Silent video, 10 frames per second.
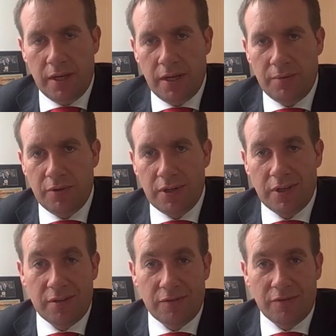Um, you can
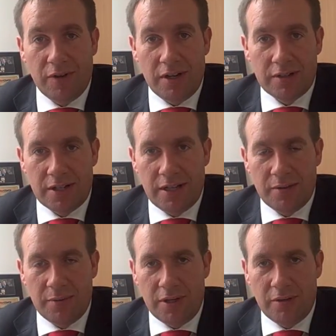have a fire
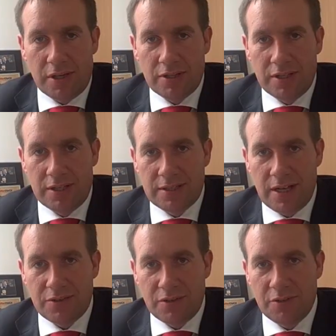sale where you actually
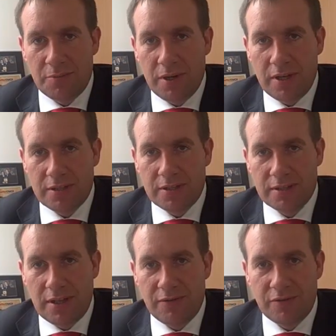slash all your
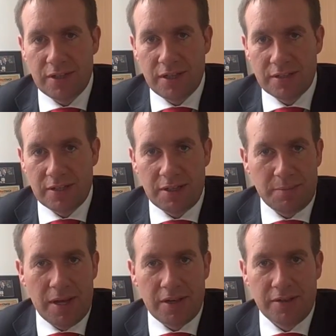prices and advertise it
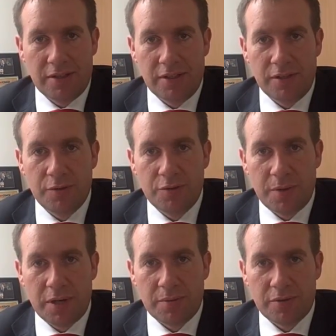like mad in the
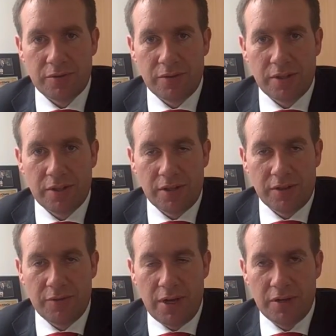newspapers or in the,
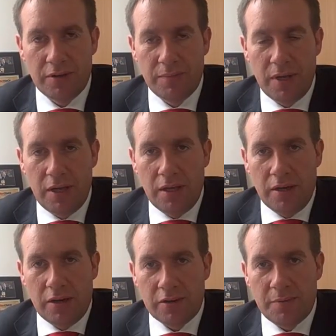on the radio.
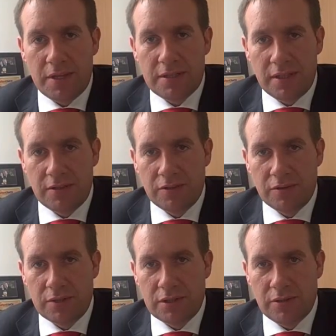Or the best thing to
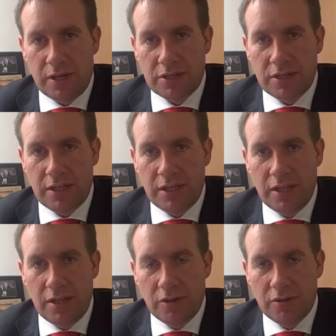do is to
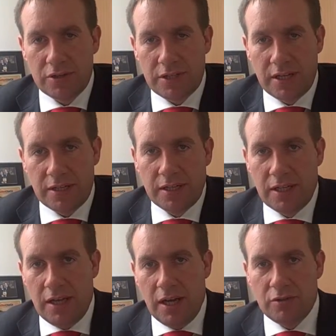actually understand
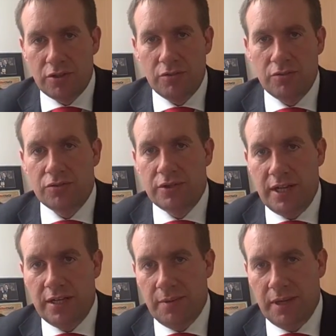how to use your
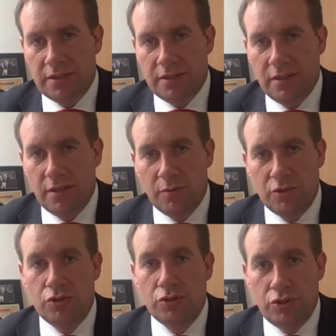database,
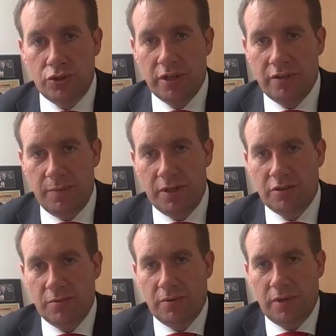which you should have
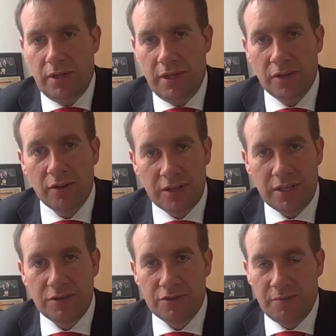built up in all
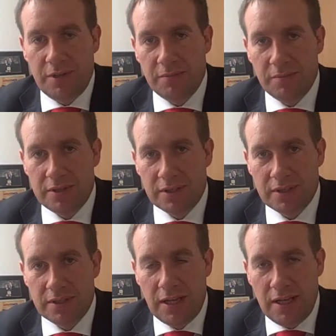the years you've been in
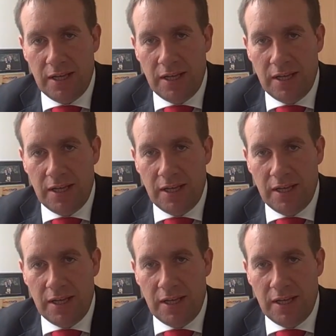business